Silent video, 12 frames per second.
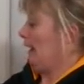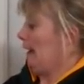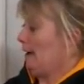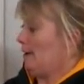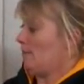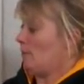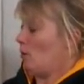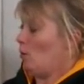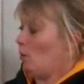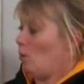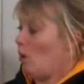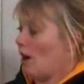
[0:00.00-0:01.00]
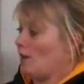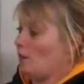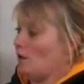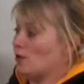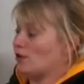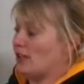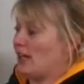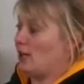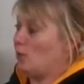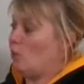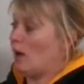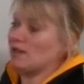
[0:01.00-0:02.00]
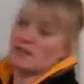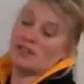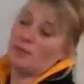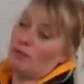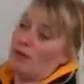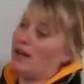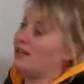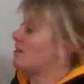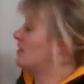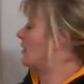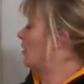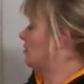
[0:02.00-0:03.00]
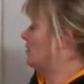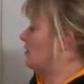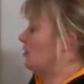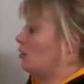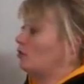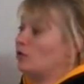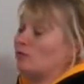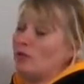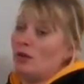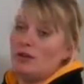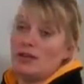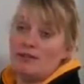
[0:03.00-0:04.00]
Um, what I will say, once the parade has started along the route,